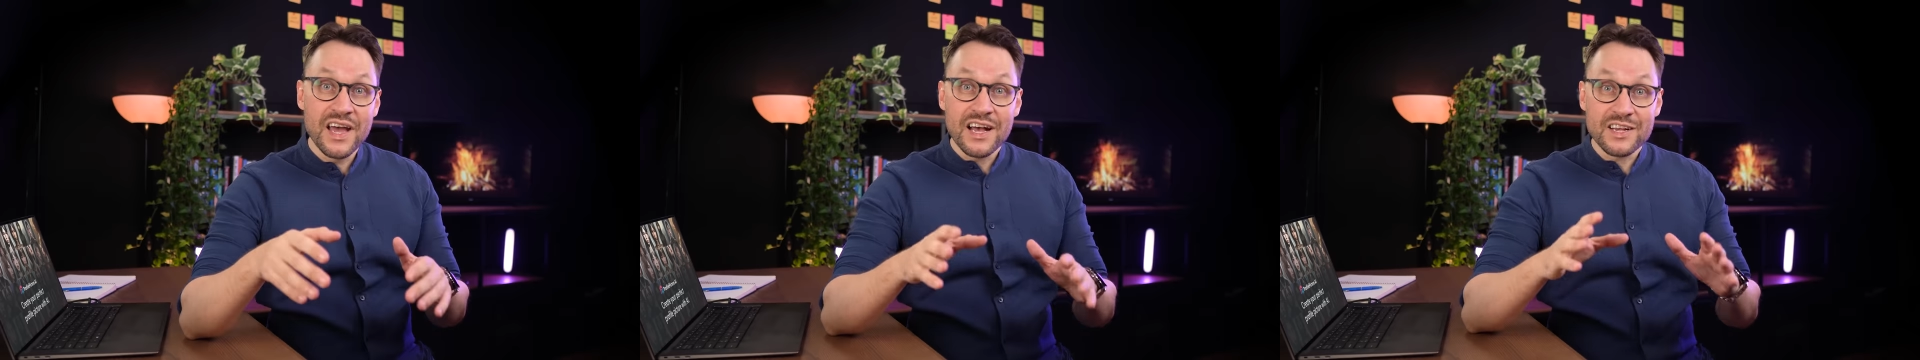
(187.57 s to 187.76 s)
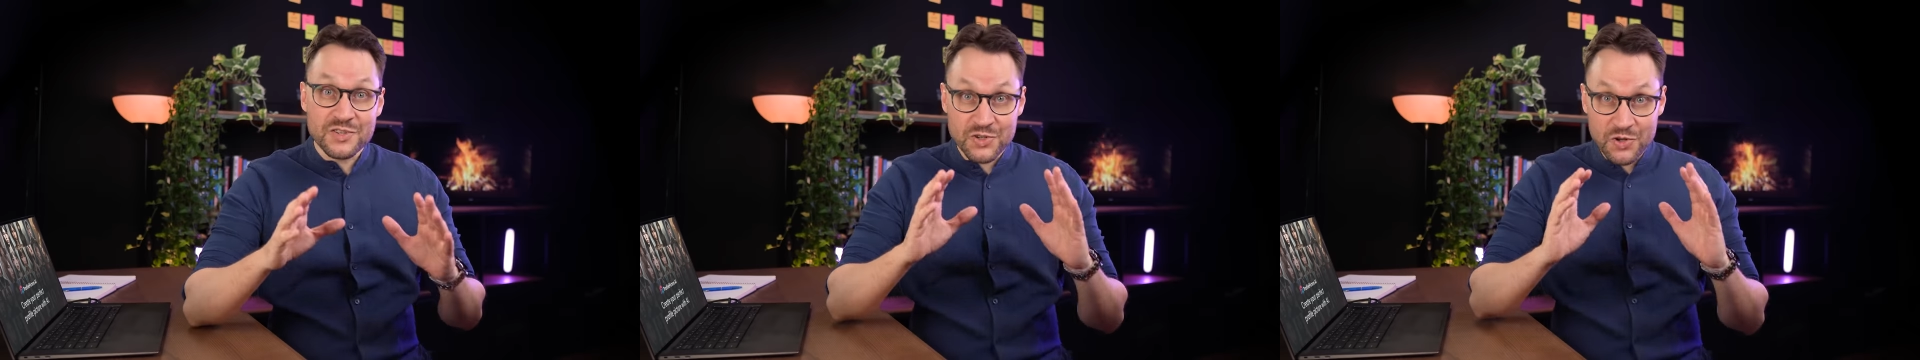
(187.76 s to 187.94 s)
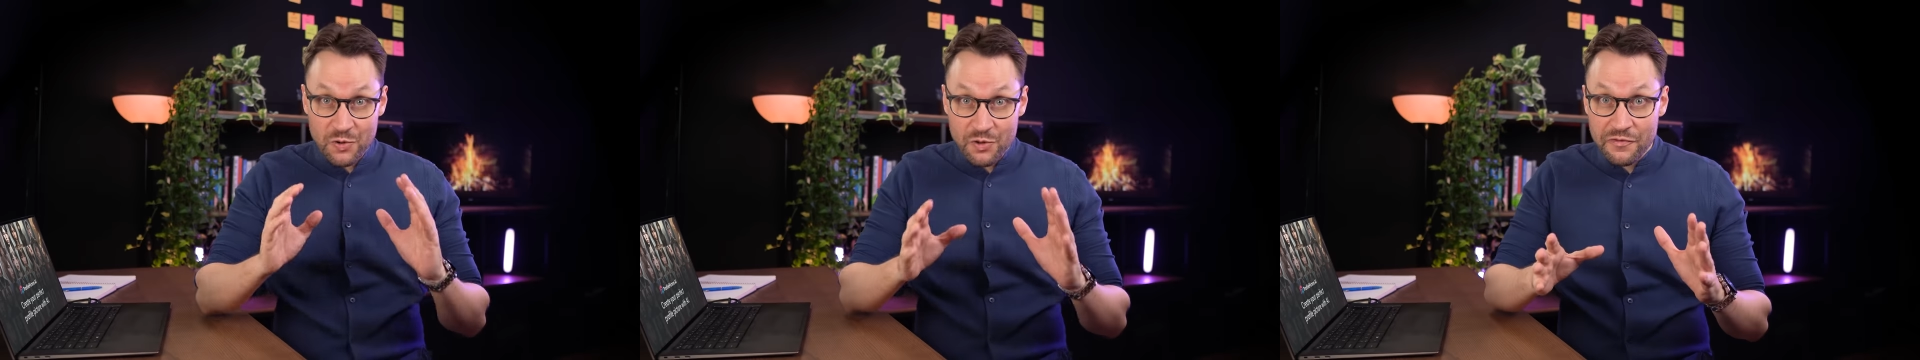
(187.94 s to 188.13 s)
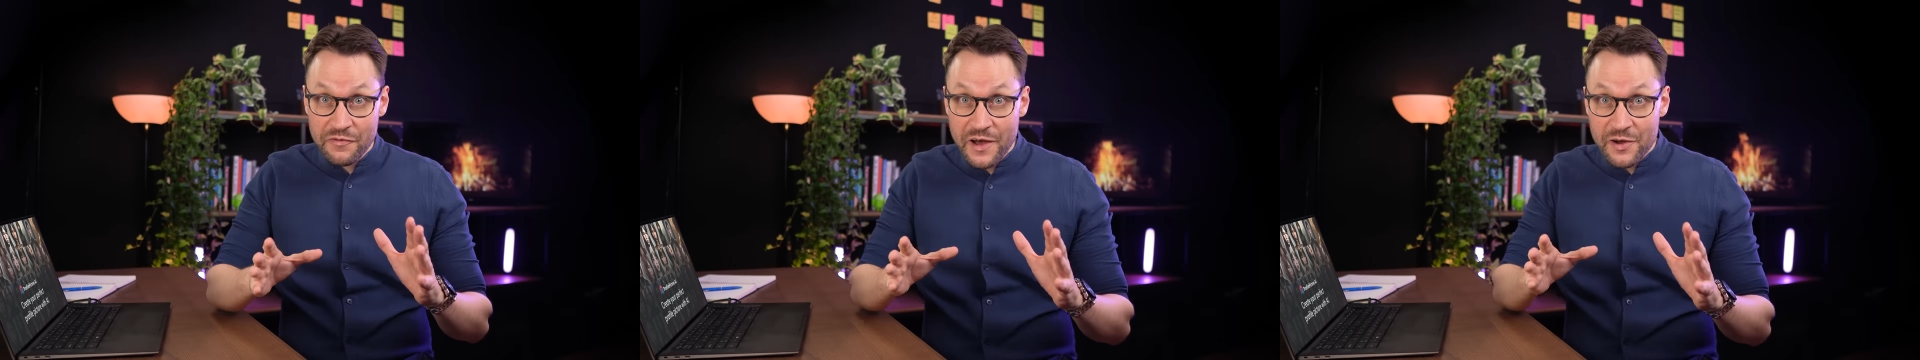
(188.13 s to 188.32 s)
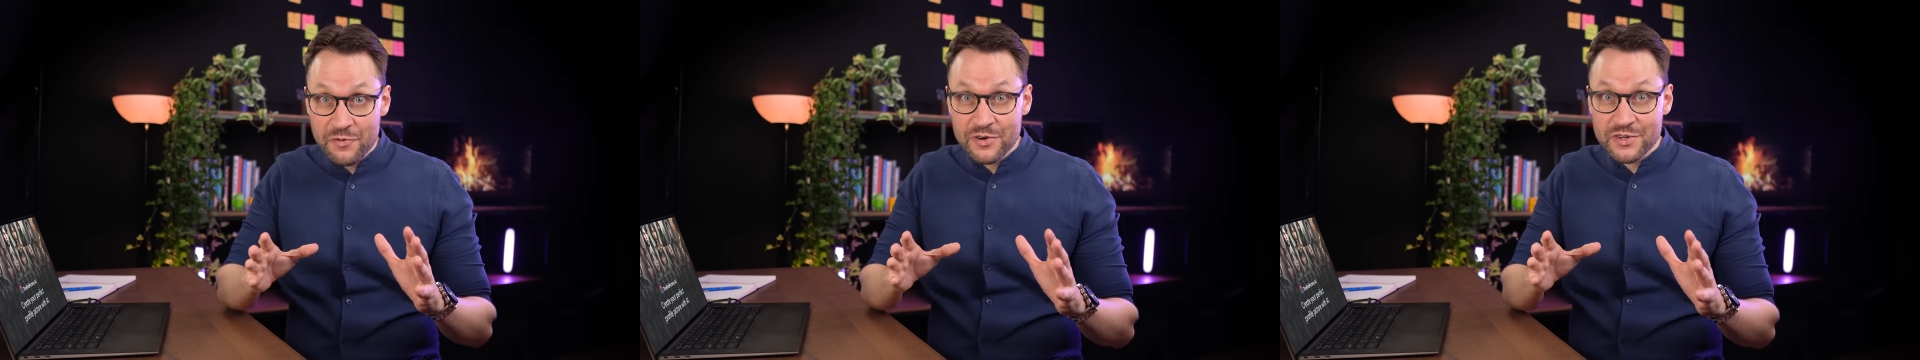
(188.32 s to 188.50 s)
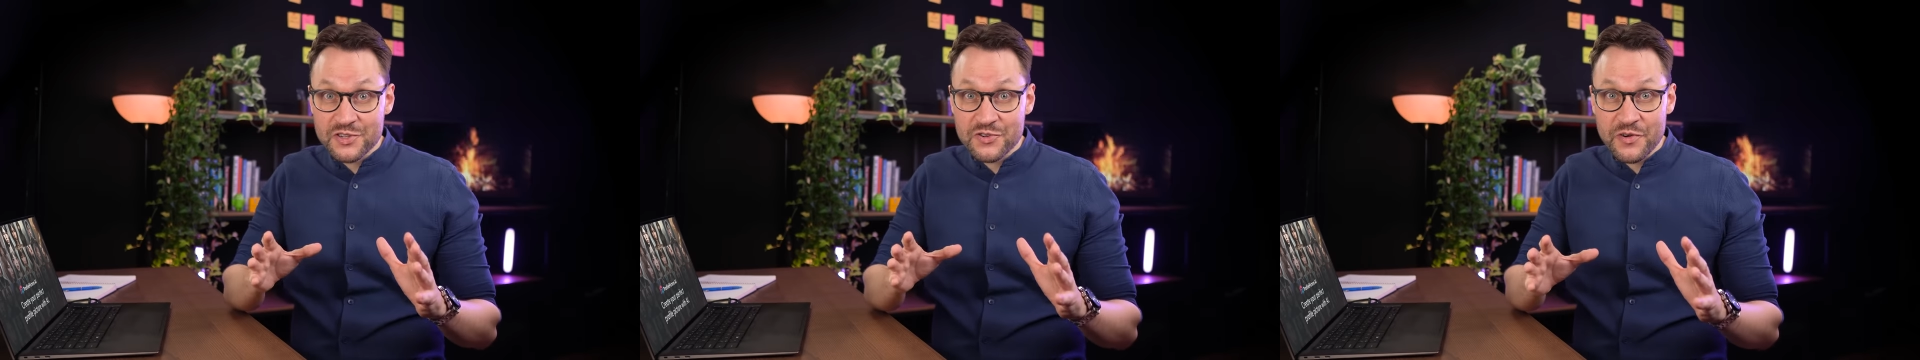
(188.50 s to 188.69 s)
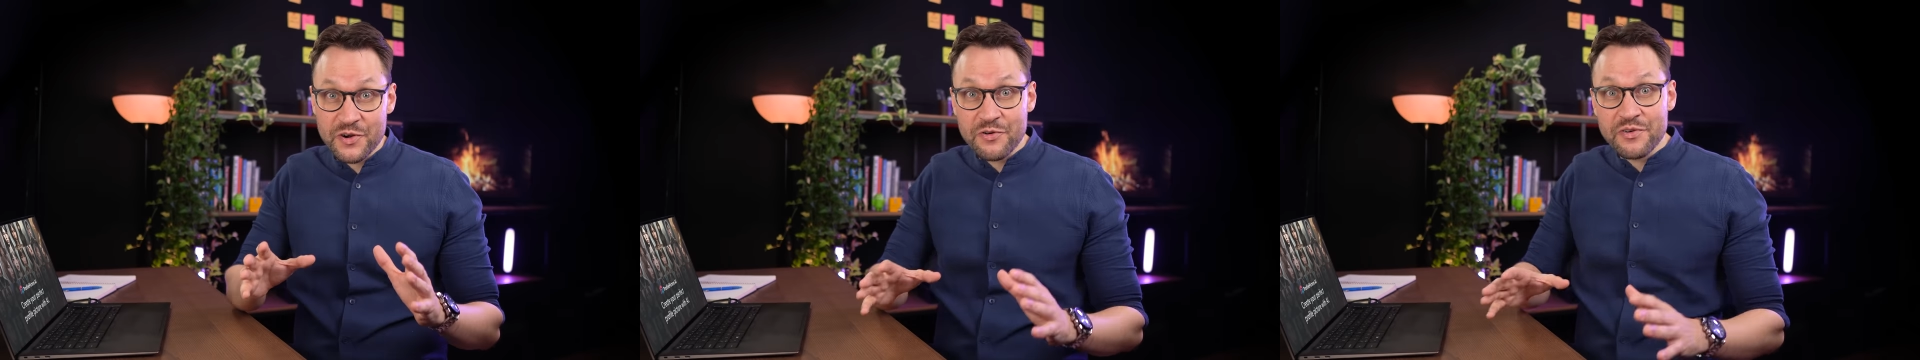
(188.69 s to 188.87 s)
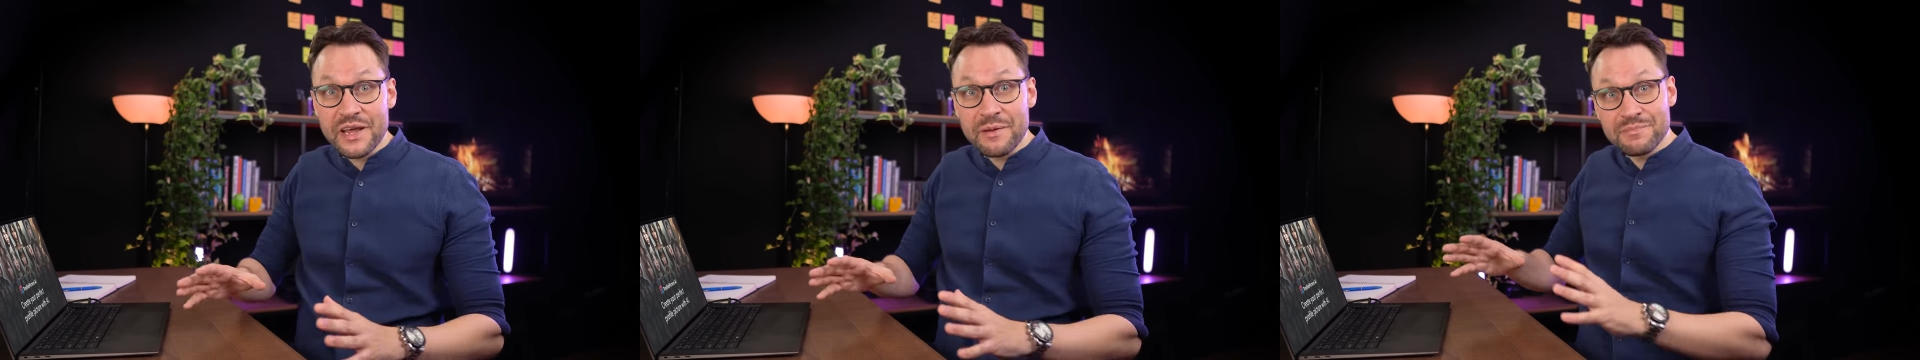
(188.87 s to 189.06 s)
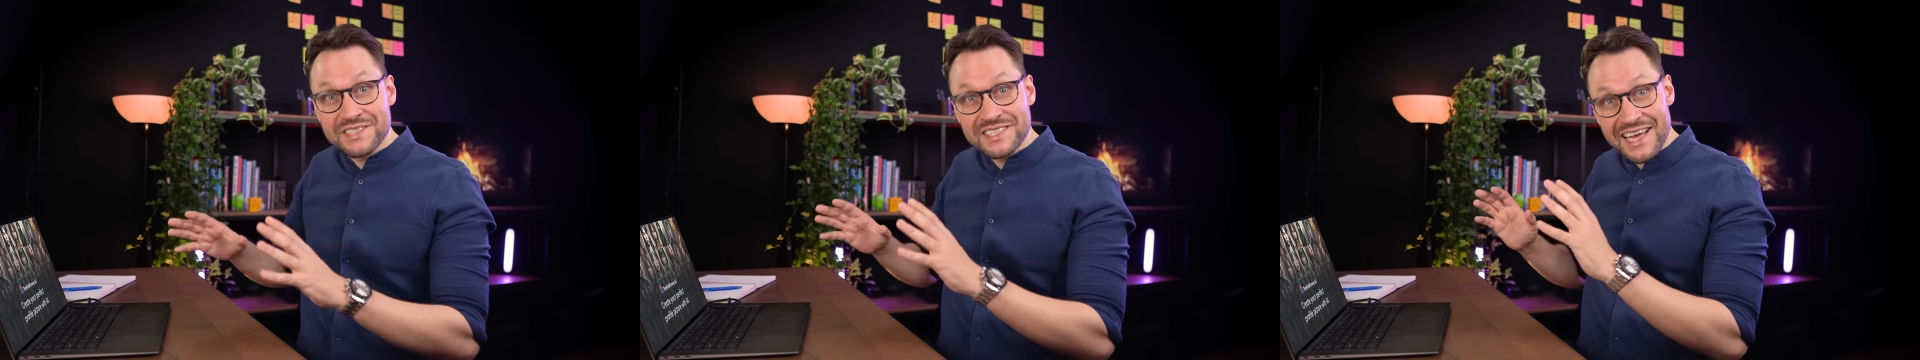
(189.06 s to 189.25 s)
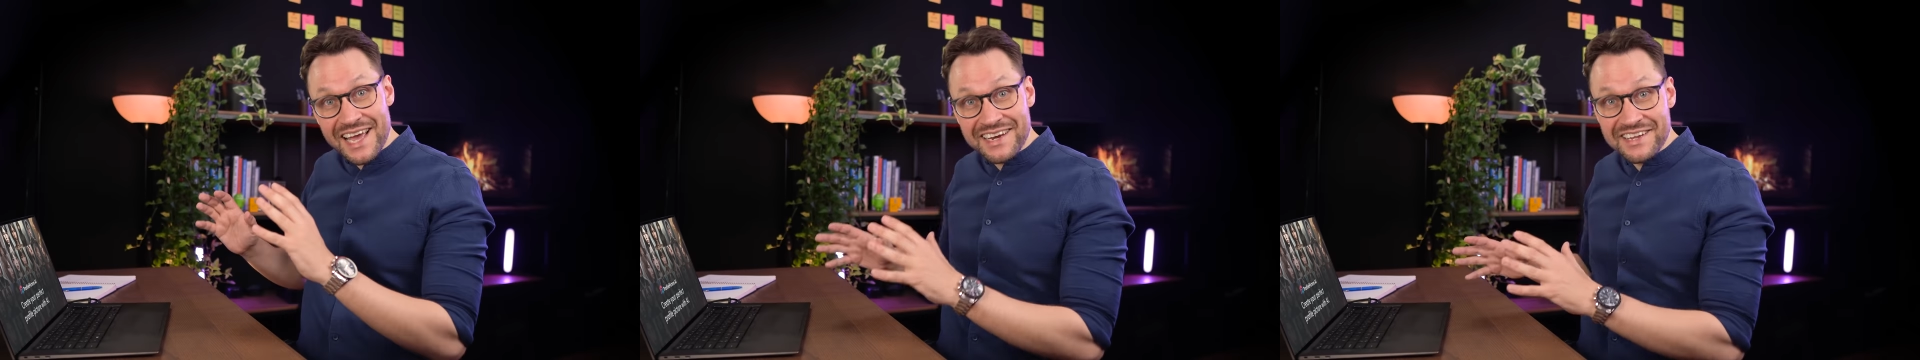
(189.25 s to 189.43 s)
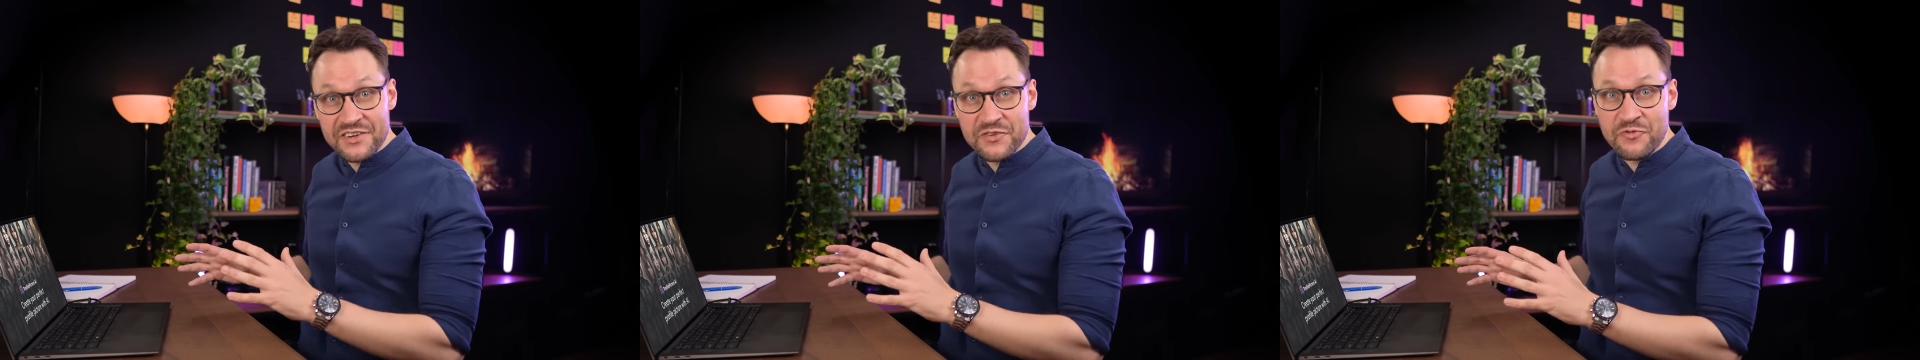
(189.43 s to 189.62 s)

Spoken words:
A solo founder on Twitter named Danny